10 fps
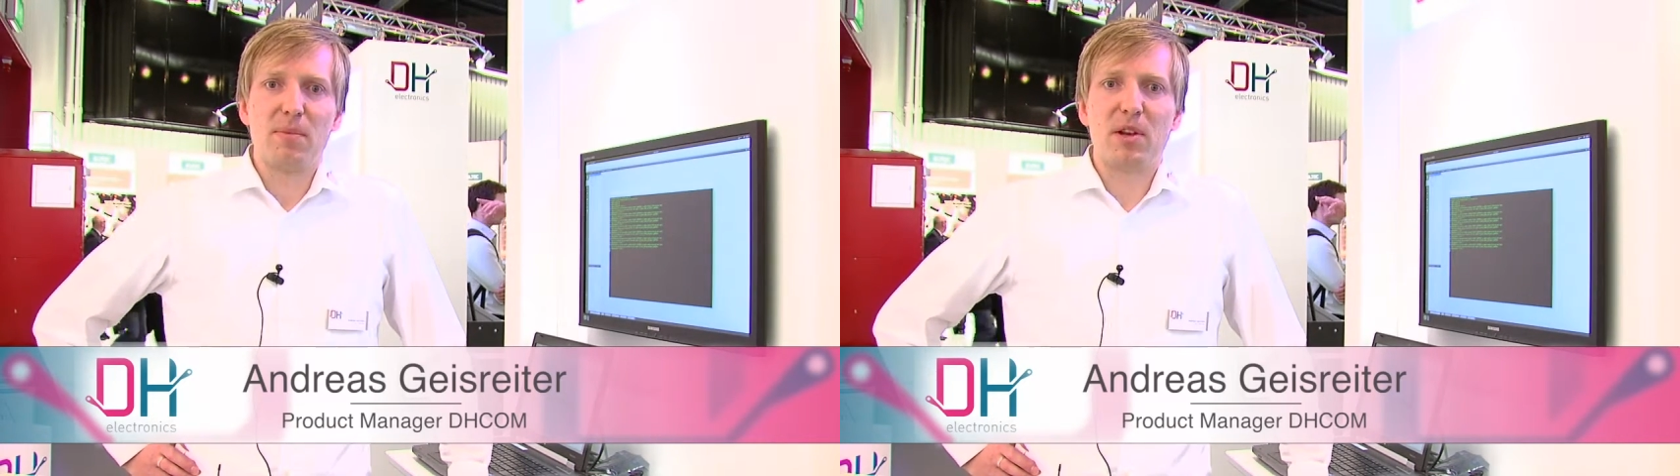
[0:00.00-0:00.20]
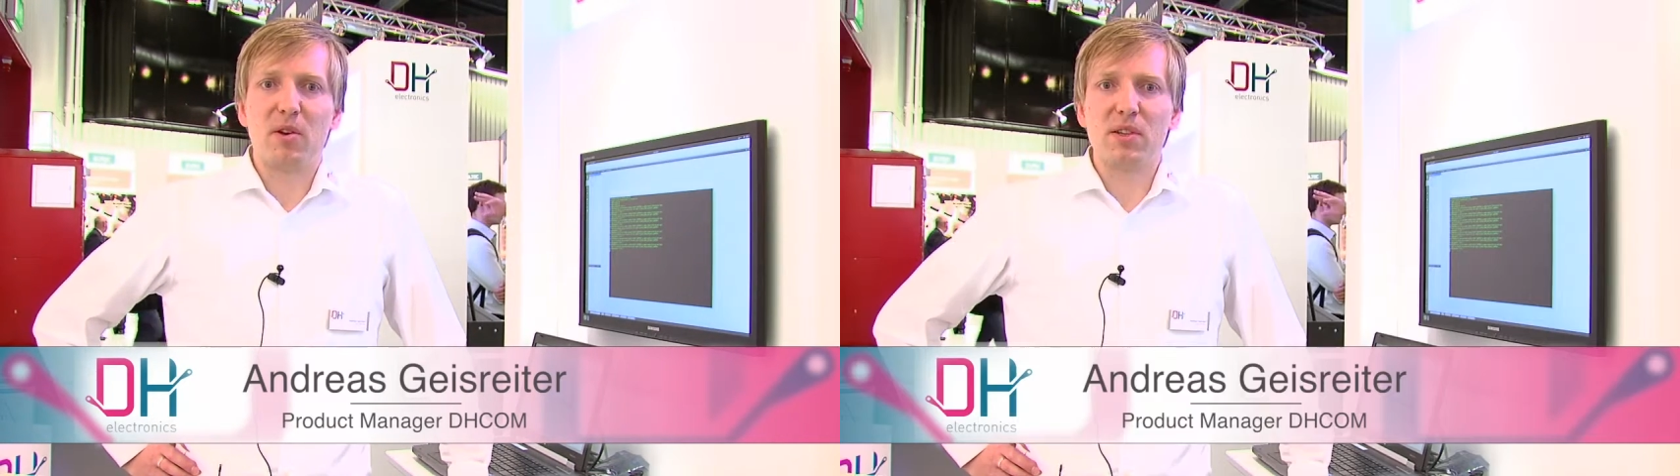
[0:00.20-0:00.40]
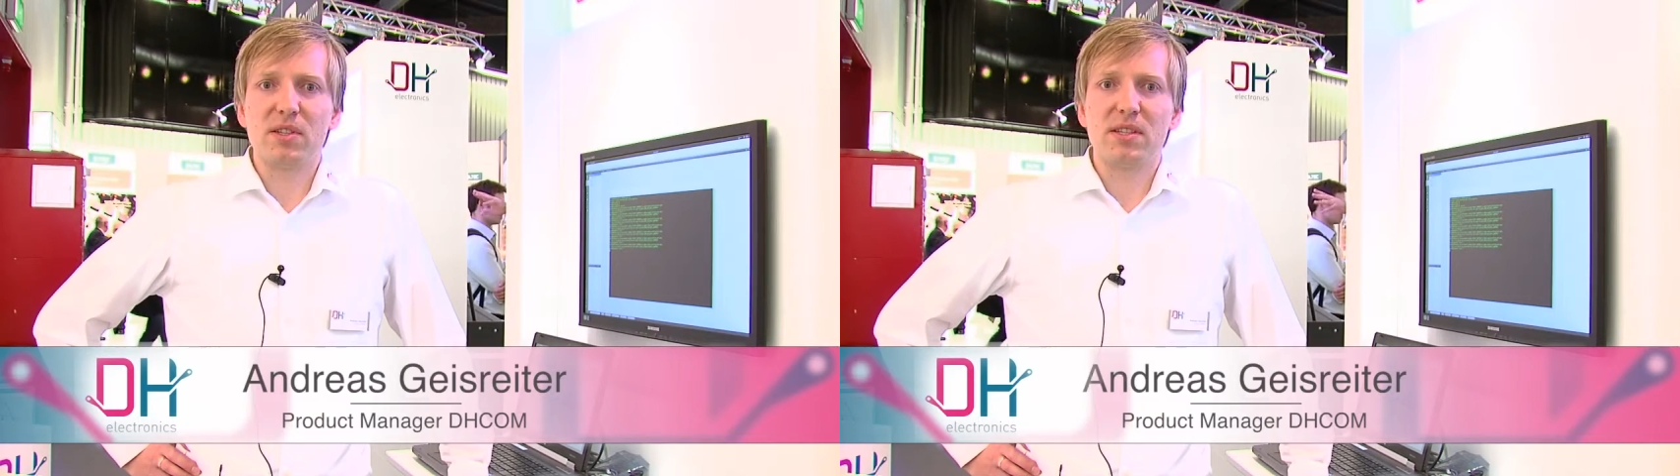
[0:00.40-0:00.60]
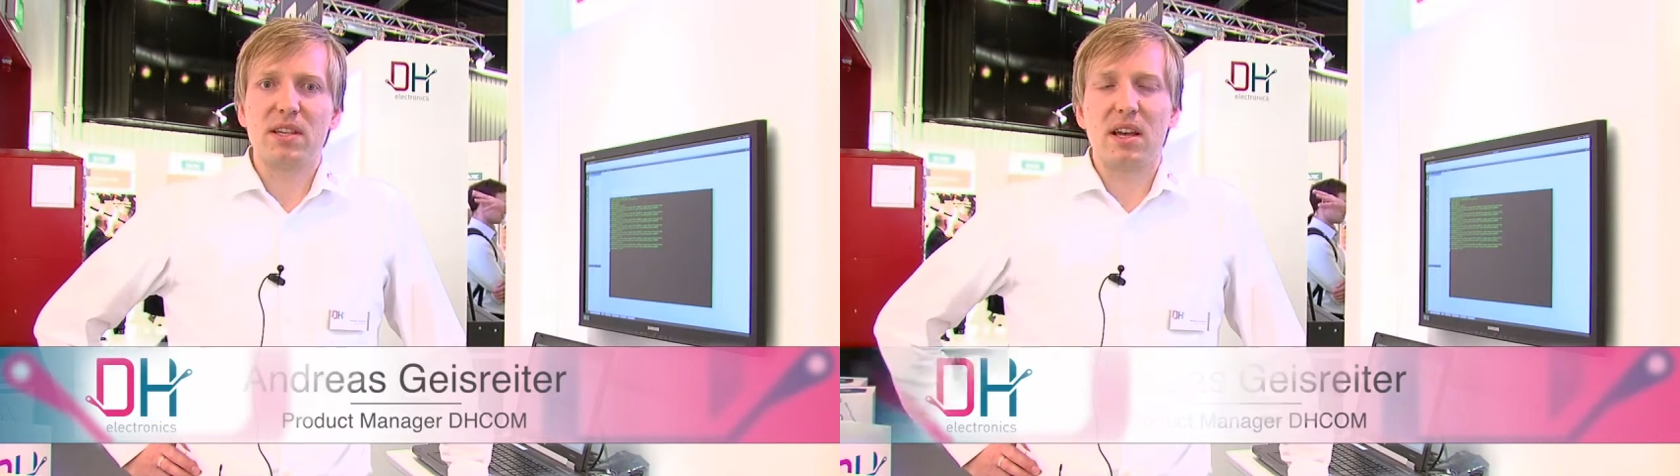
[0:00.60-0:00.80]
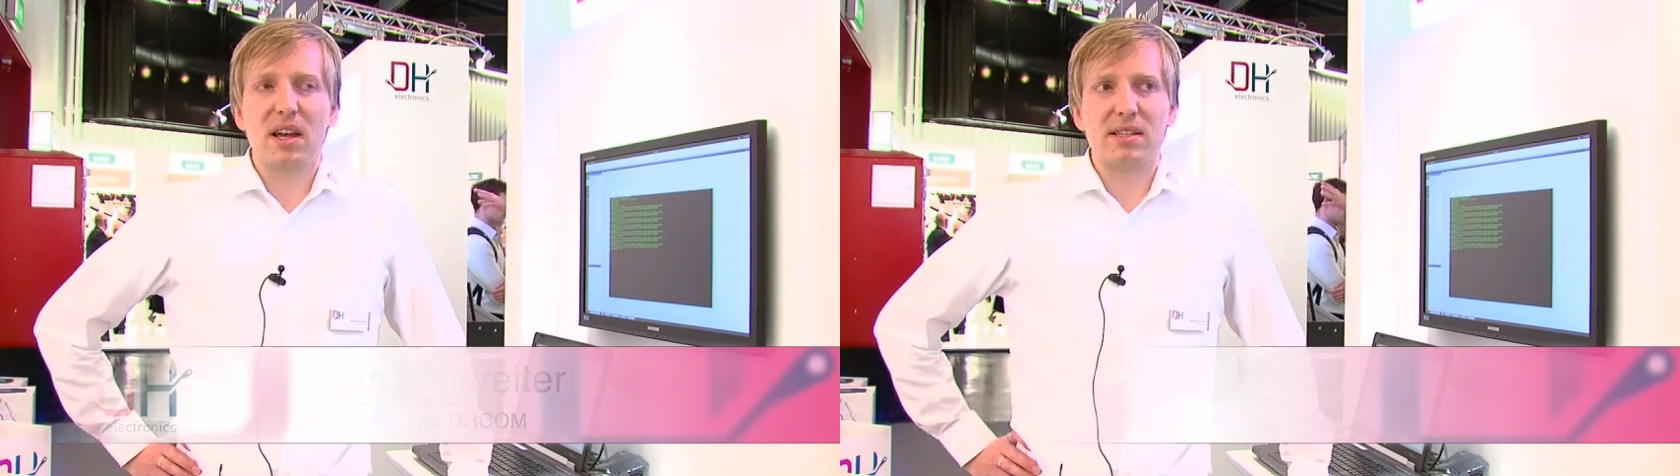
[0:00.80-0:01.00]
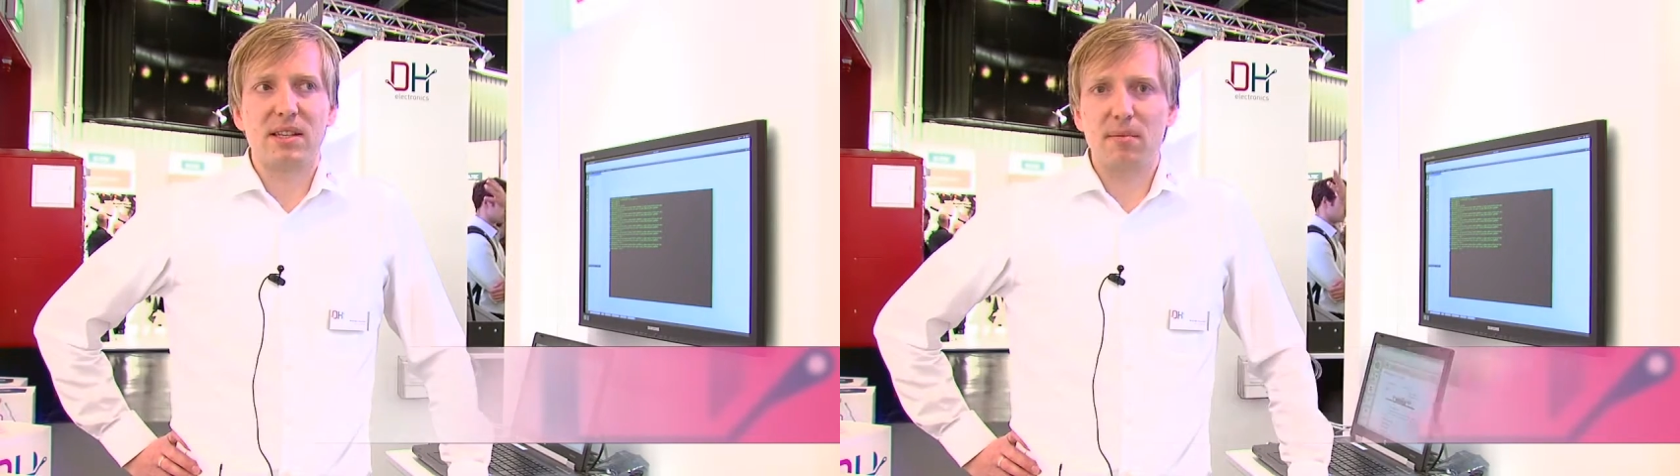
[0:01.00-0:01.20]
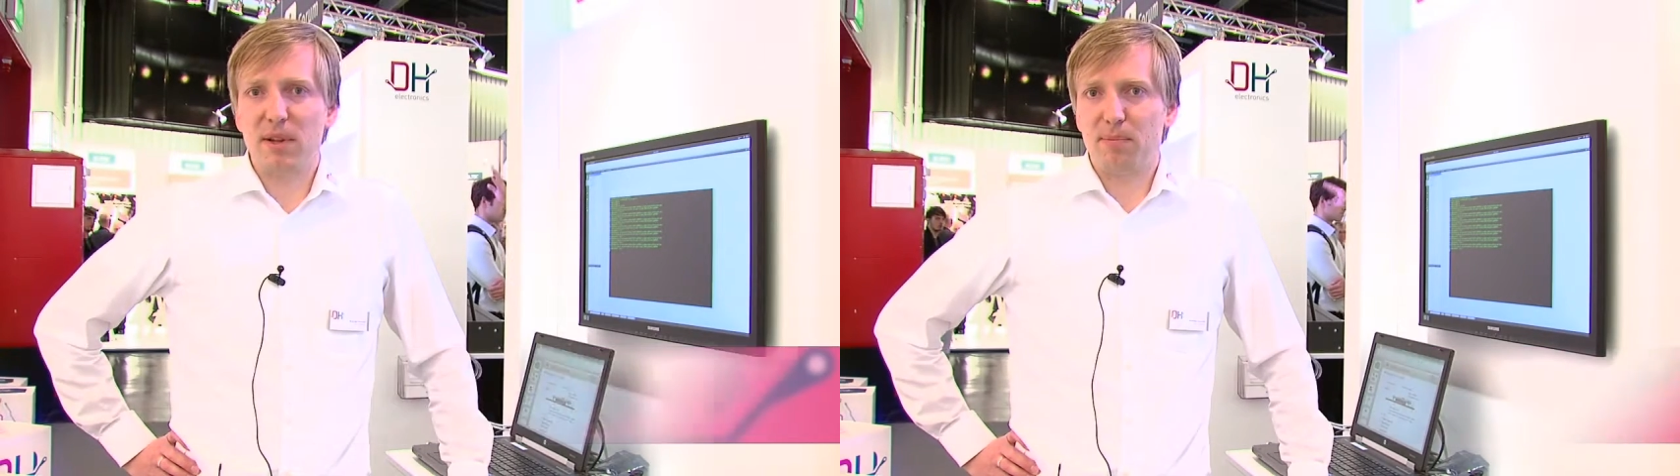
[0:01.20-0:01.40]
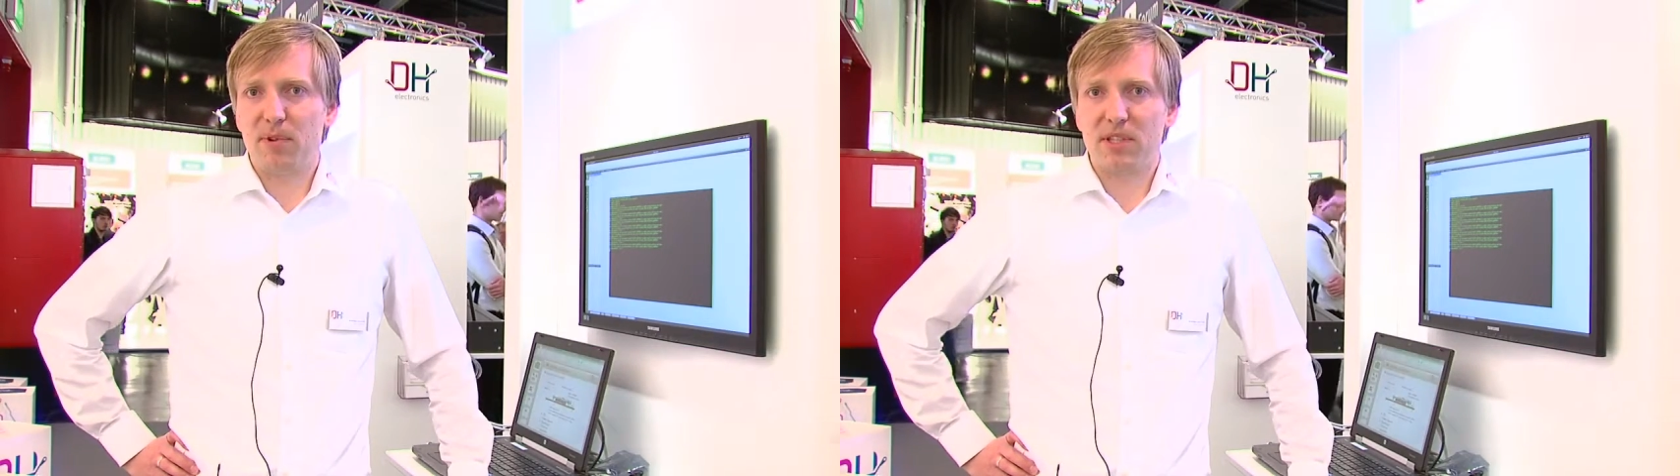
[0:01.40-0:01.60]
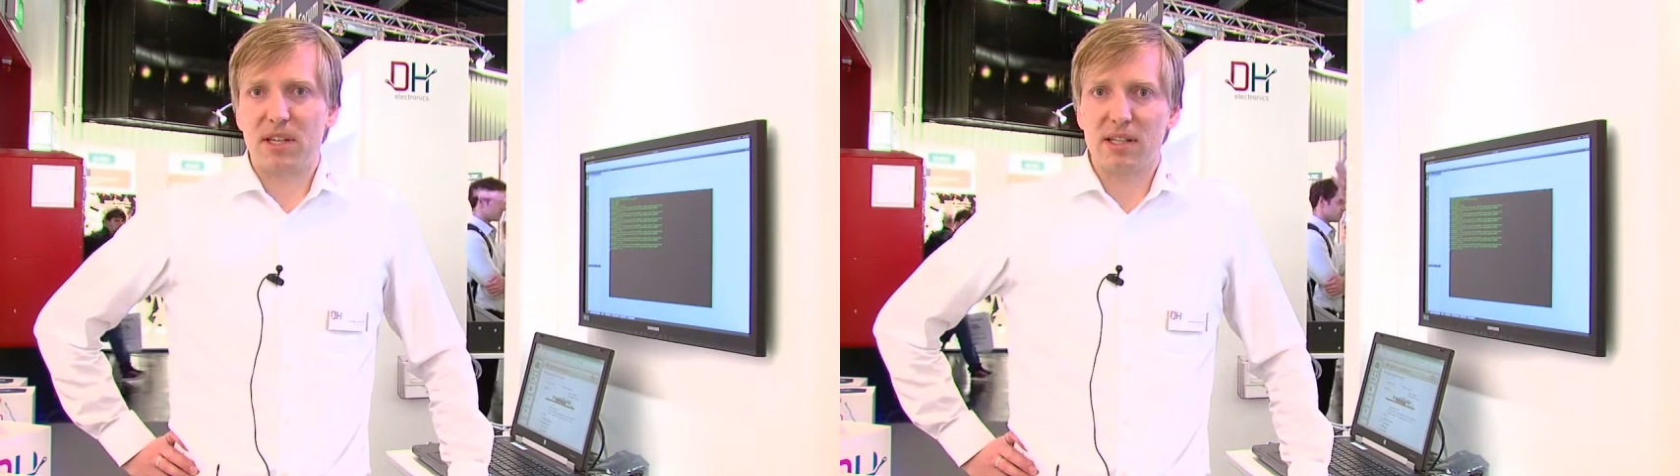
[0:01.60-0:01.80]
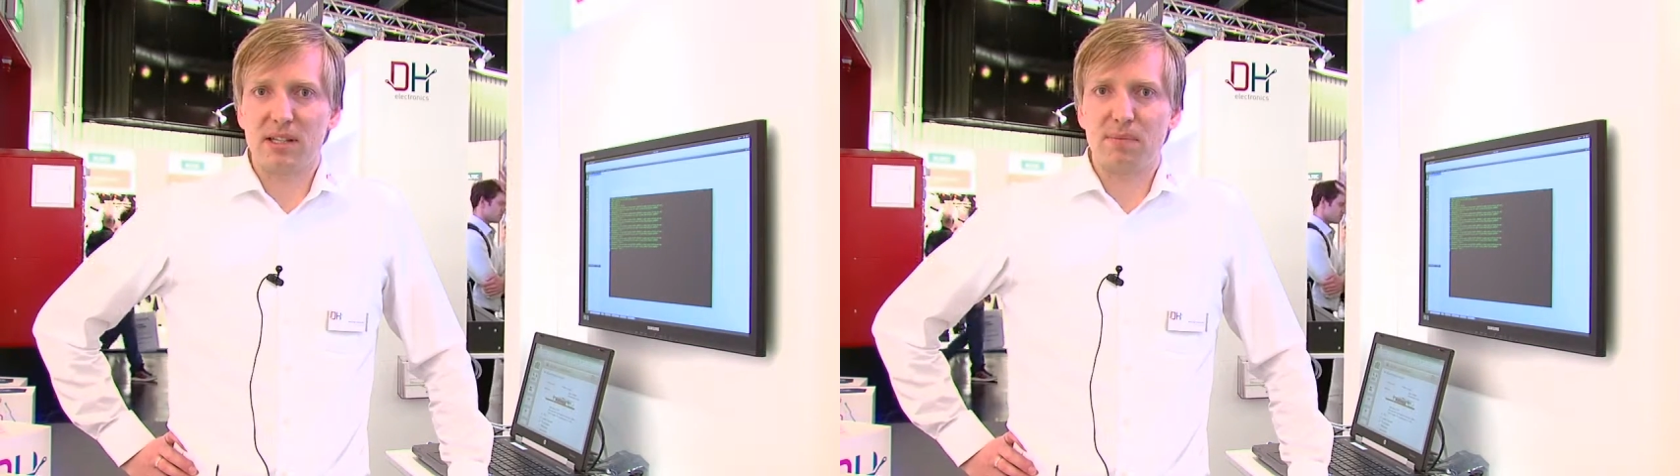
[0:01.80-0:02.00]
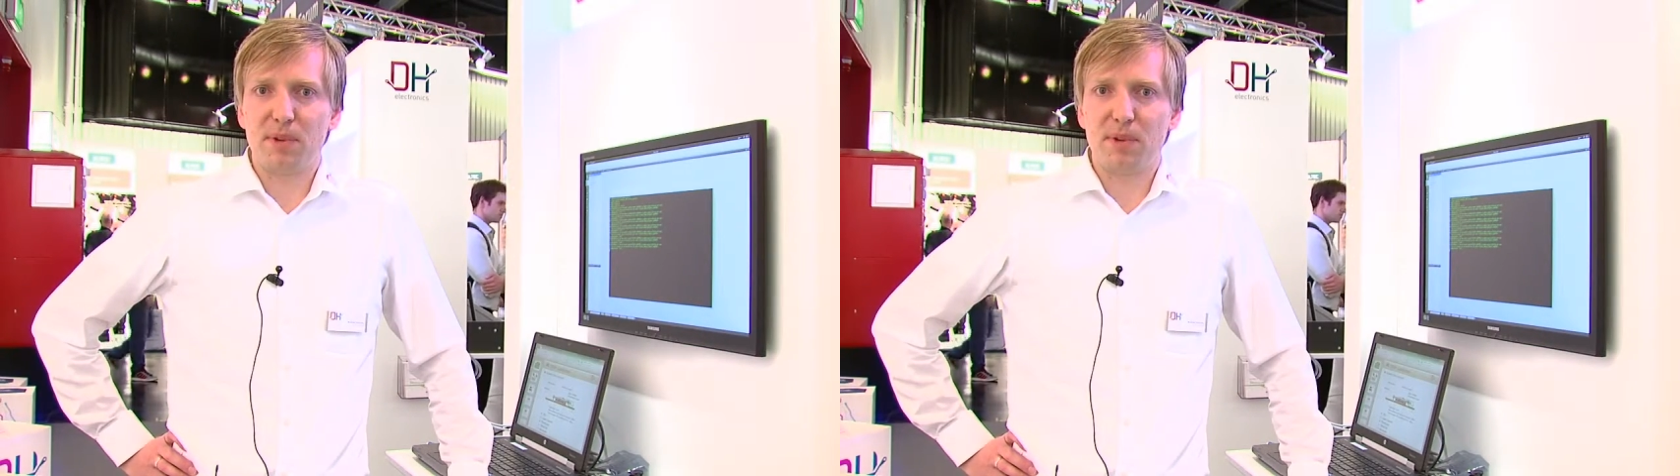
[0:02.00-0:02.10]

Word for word: because the uh, assembly process